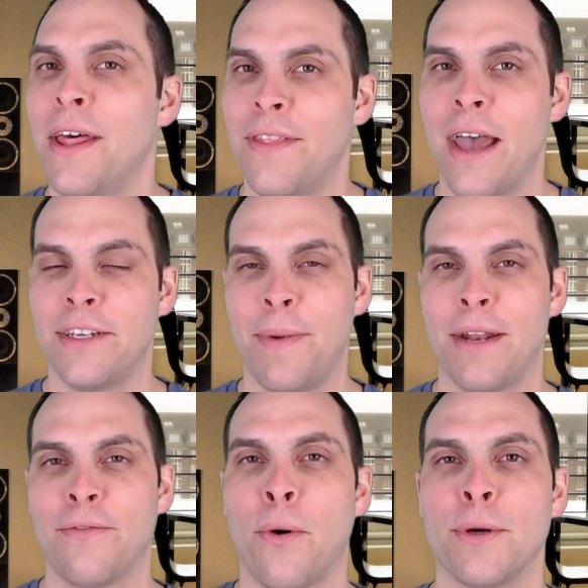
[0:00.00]
That
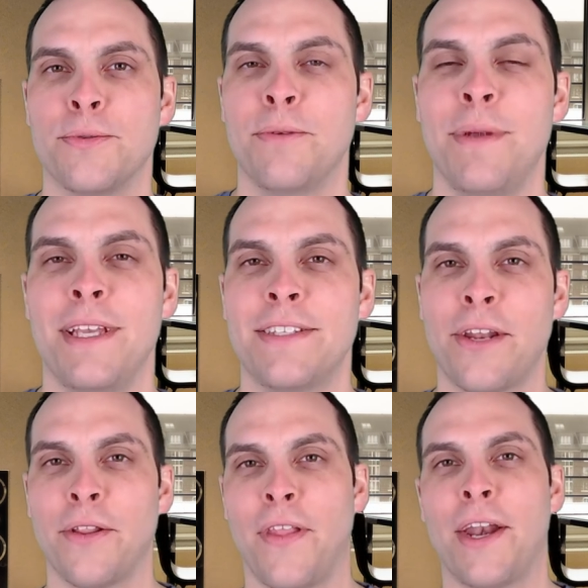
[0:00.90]
debate, of course, would be
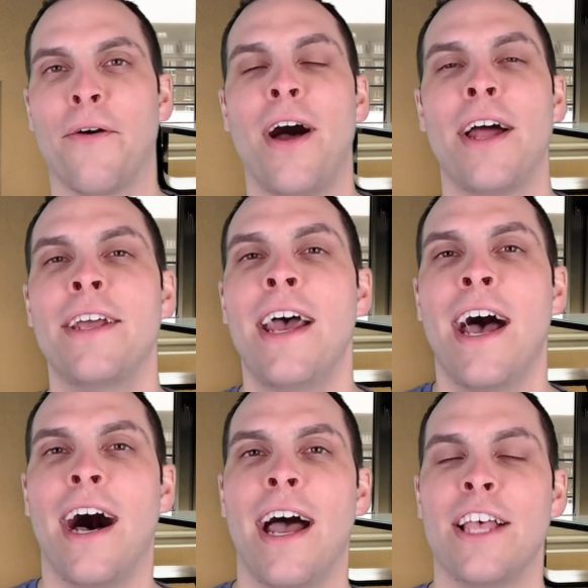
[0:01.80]
settled later on
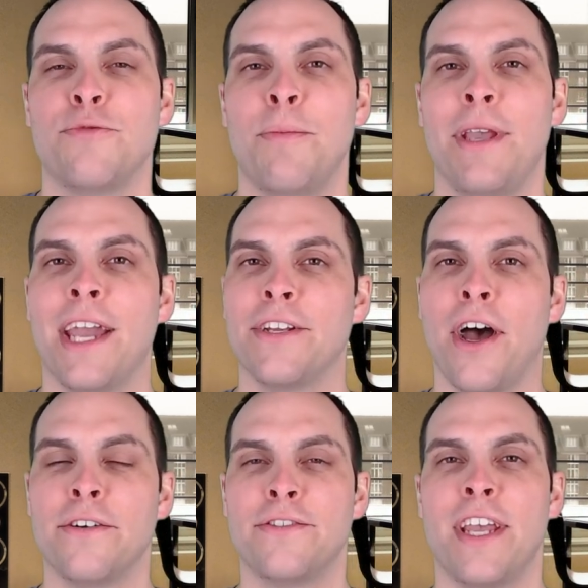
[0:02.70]
uh, as we begin
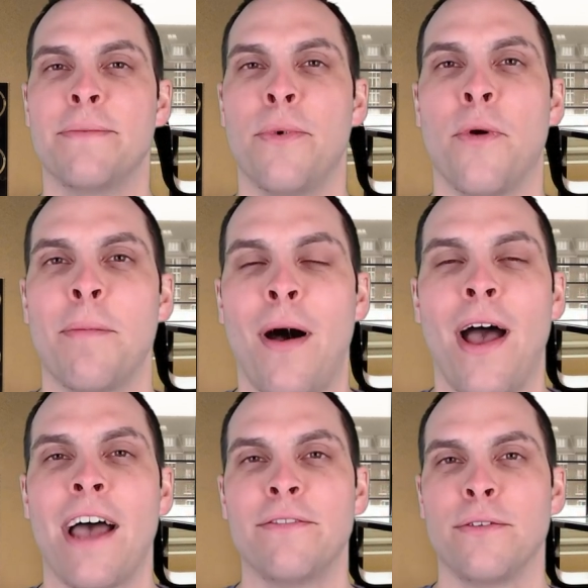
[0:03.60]
to understand more
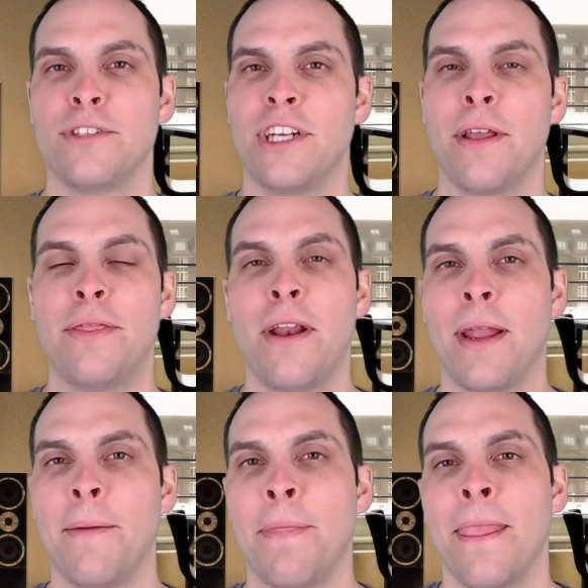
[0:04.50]
about evolutionary theory.